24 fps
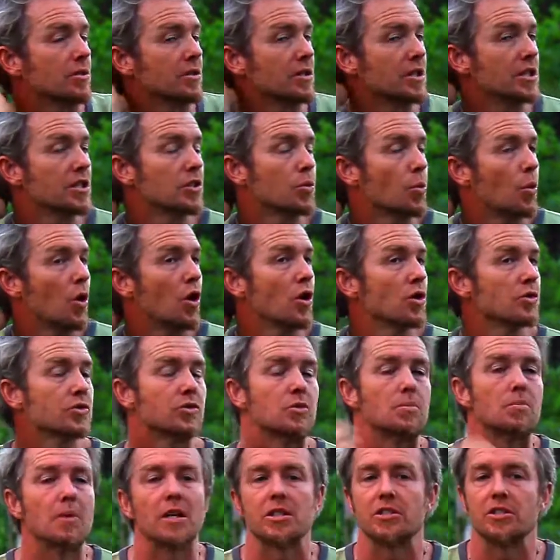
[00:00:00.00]
And these walls
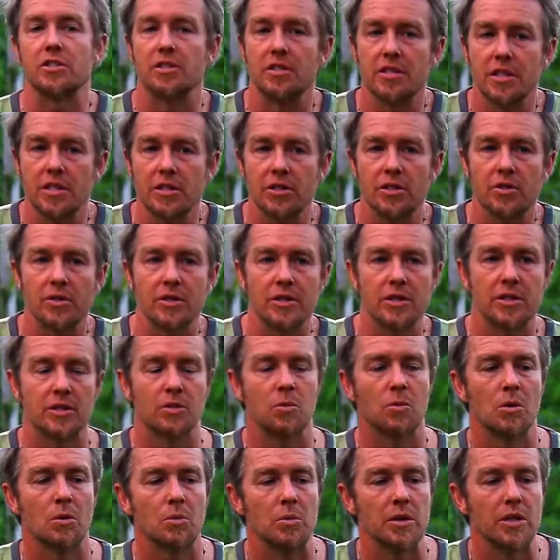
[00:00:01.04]
are much thinner, and they're
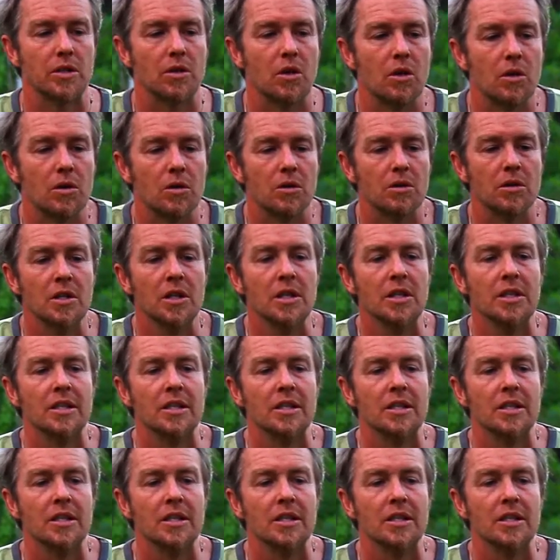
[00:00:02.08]
what we call